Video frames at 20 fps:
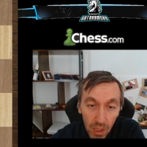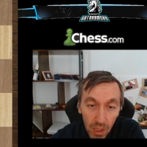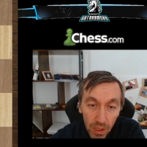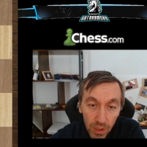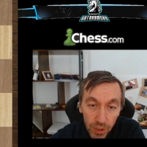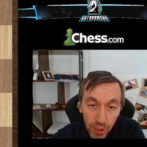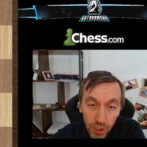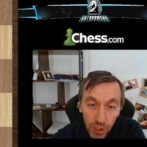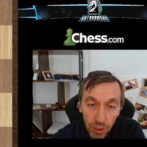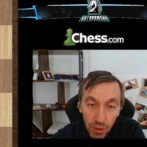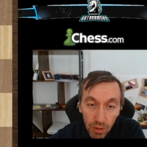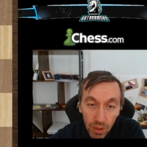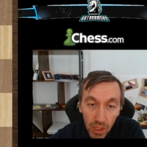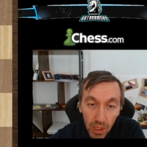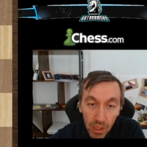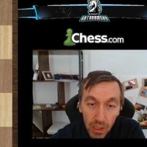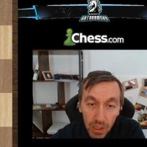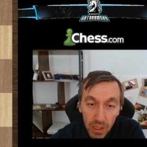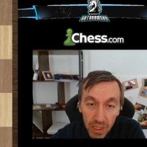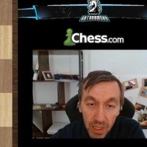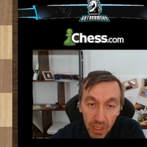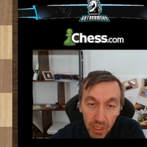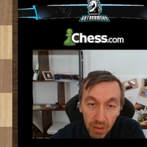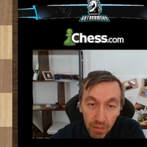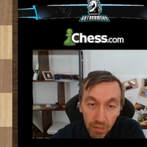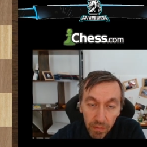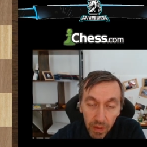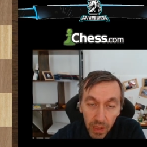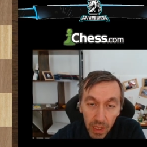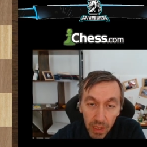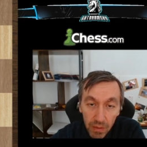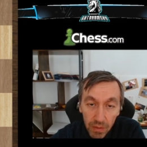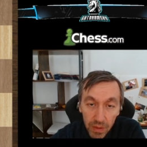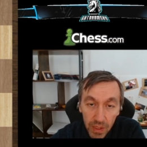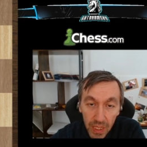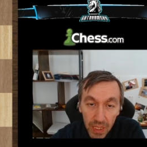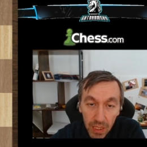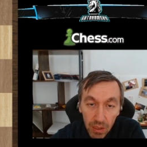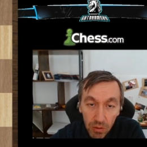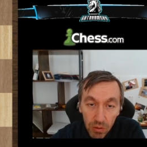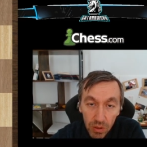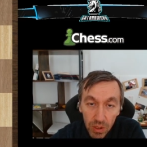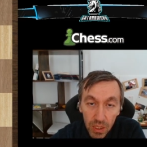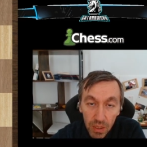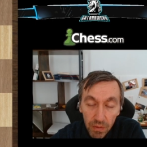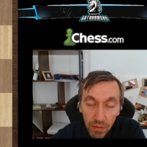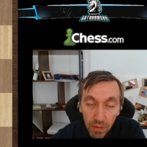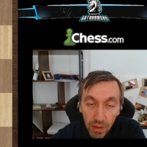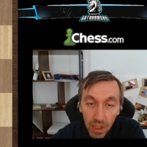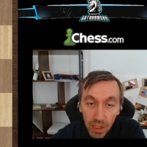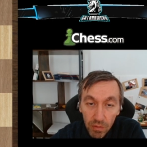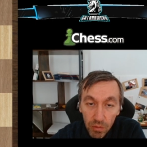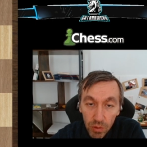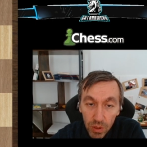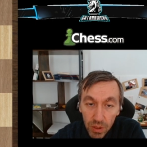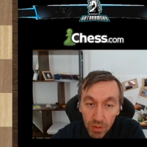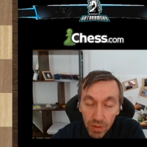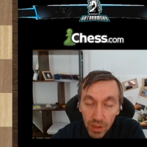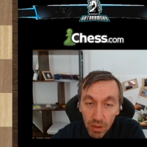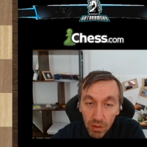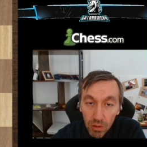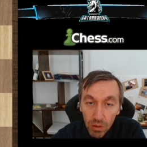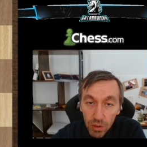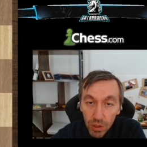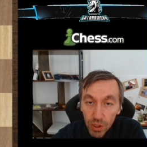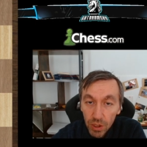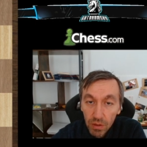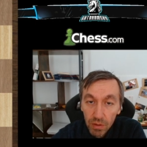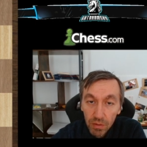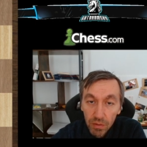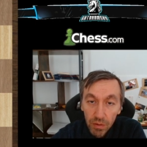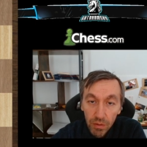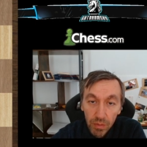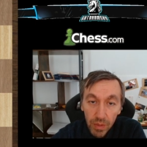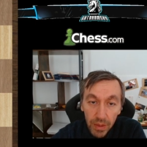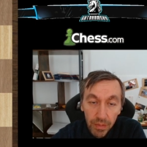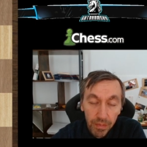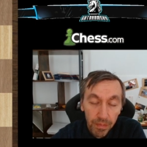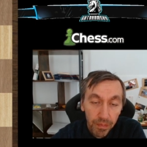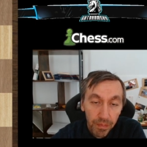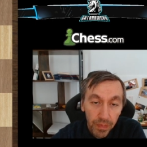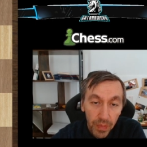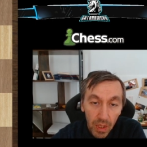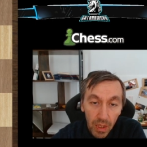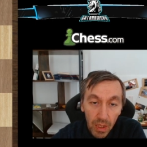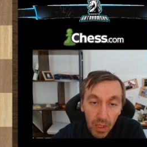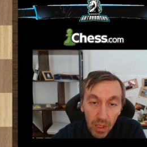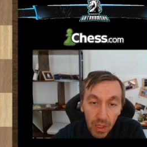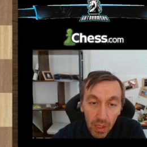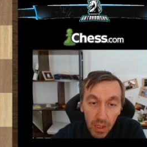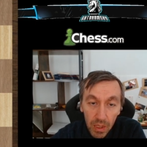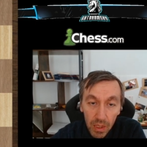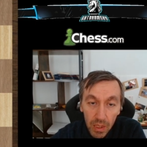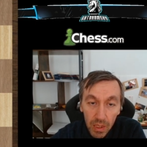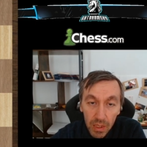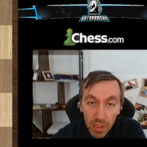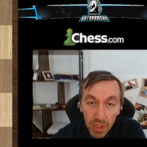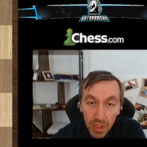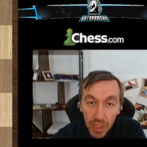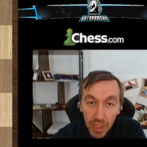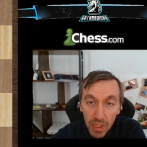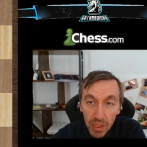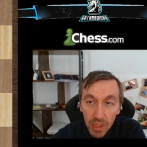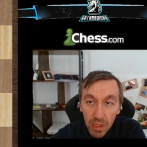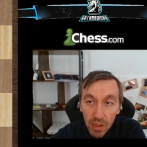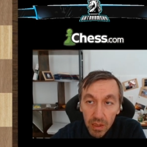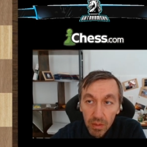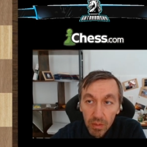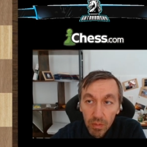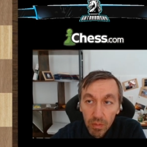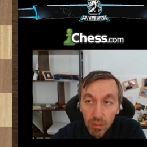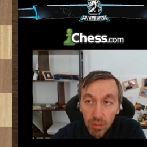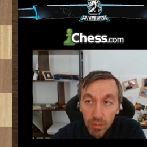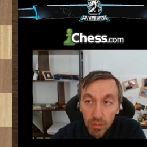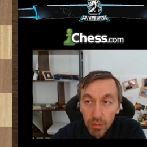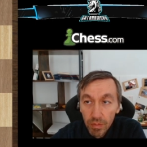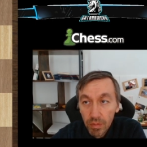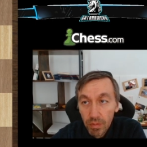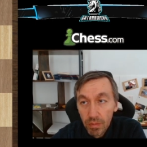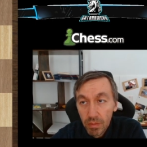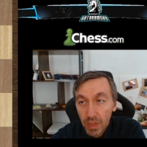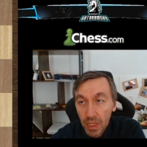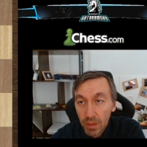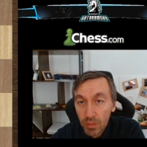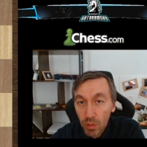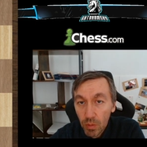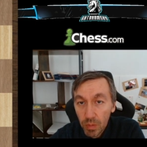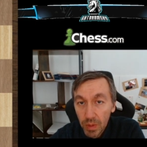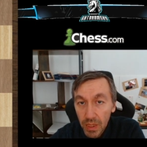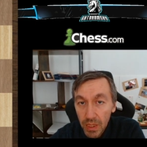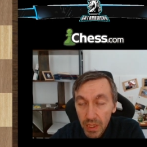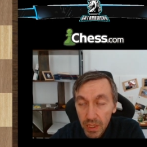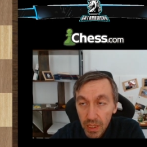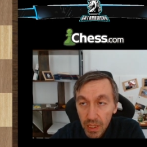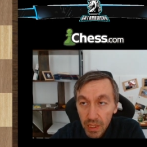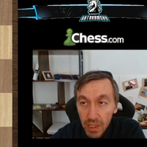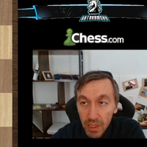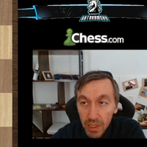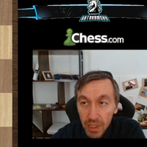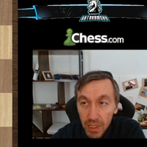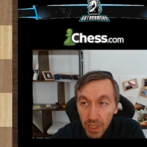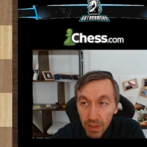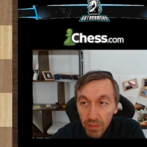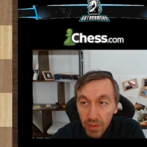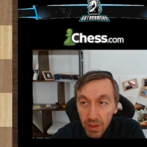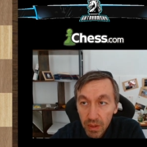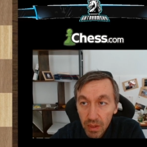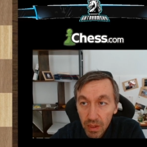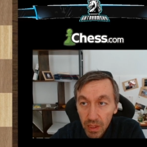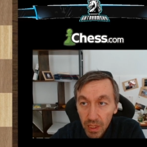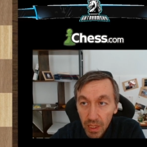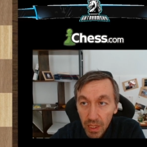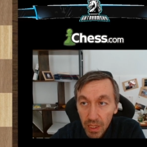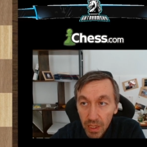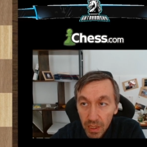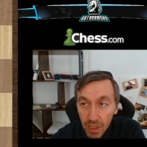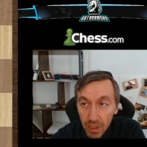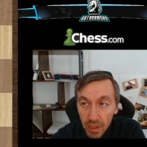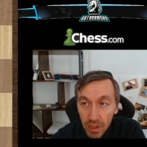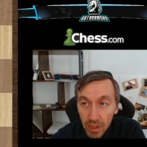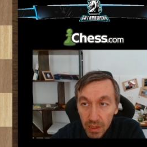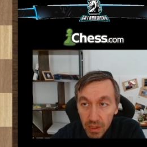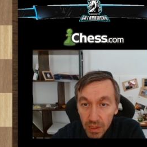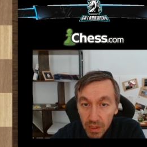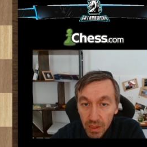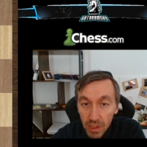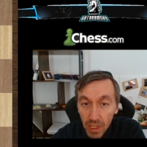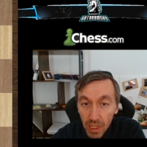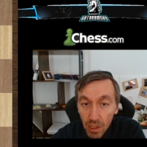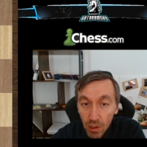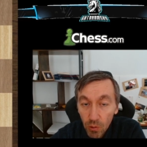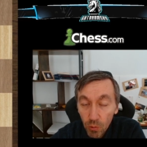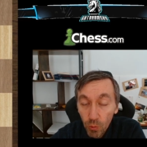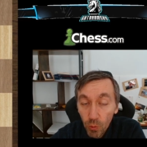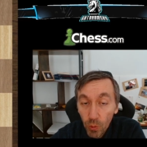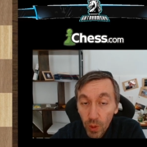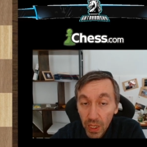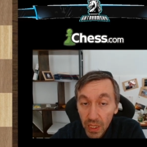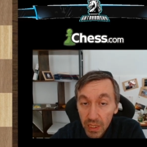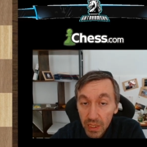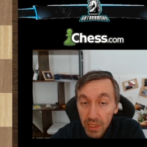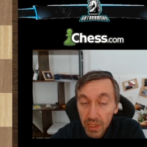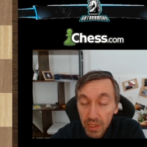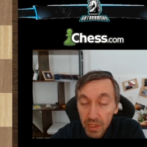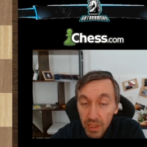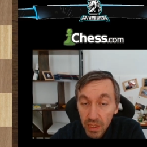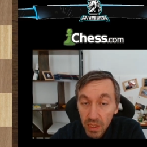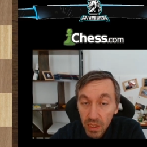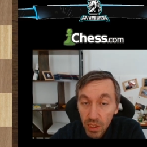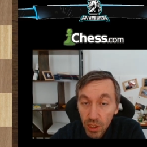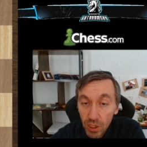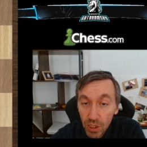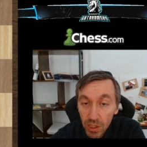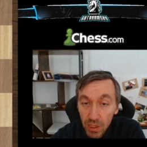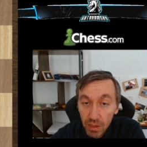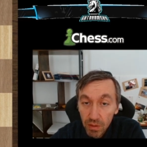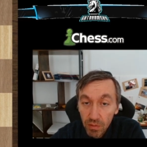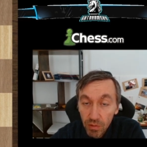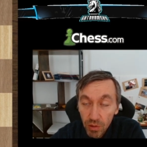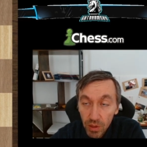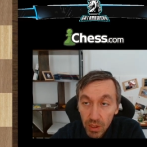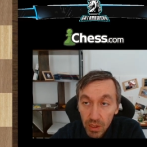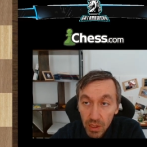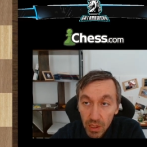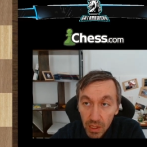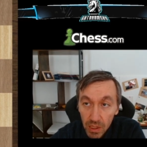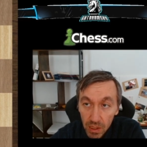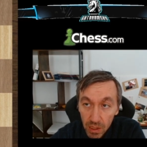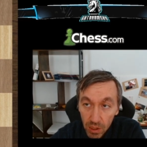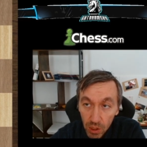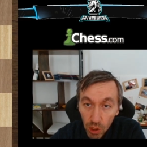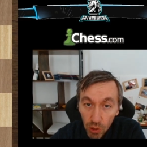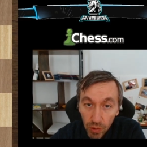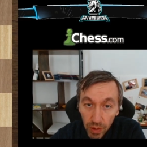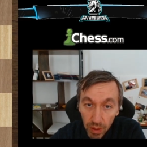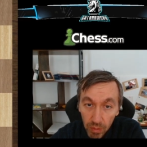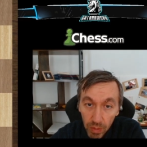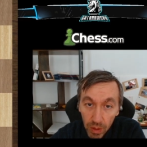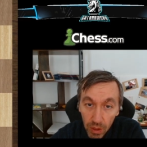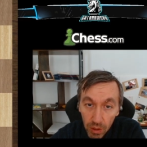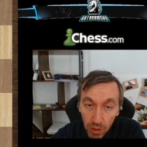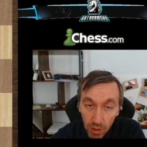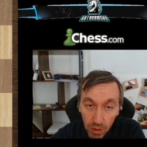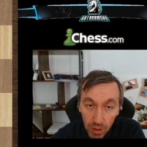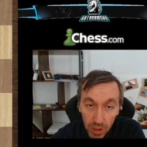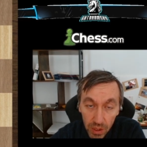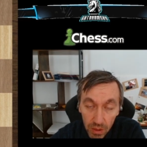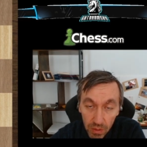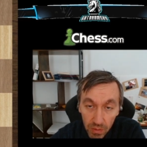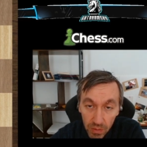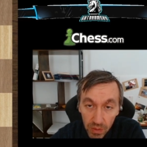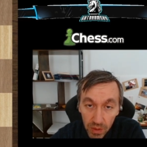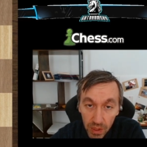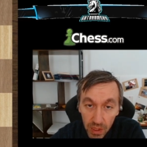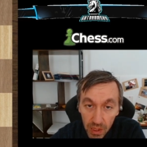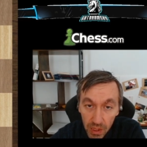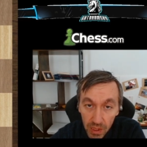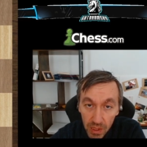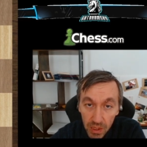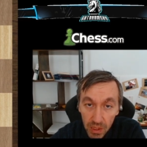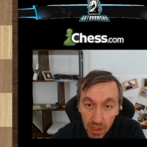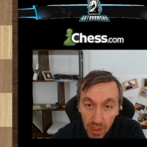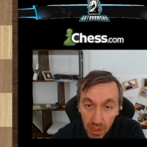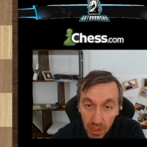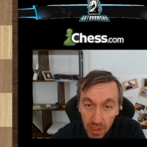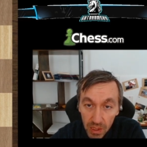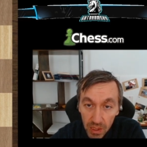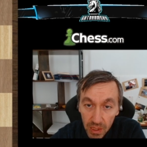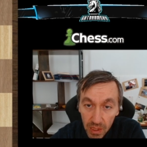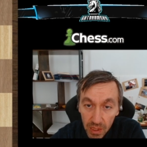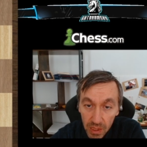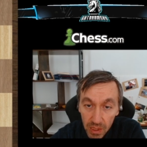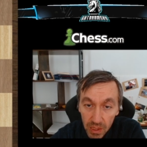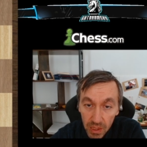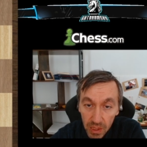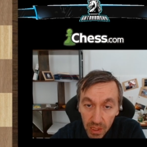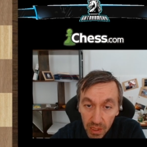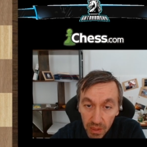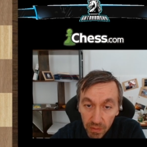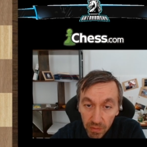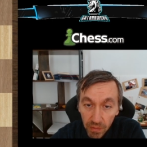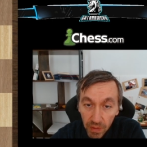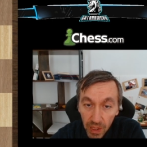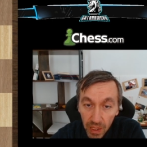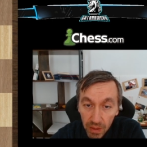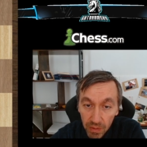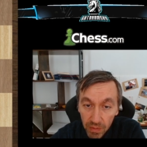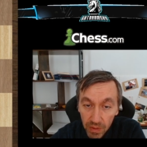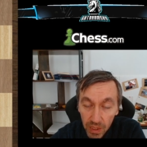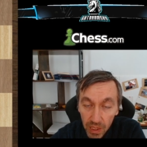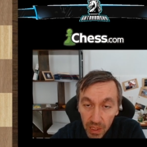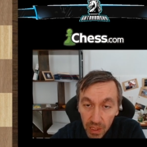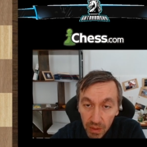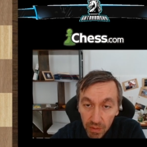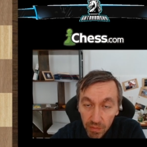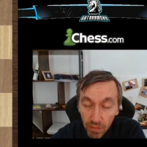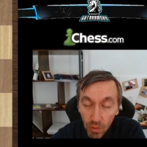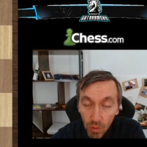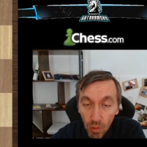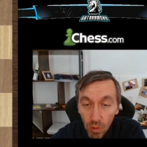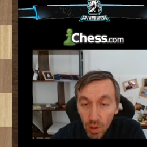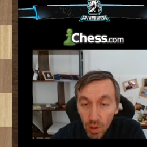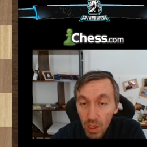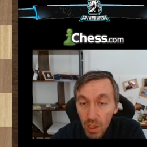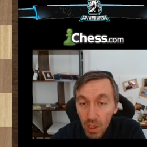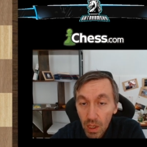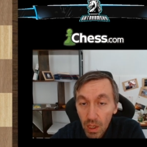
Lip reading: So cd5, taking on d5 looks very logical for me. Instead, Nepo plays knight e7, and now white's initiative really gets going because of this d6, knight f5, knight e4,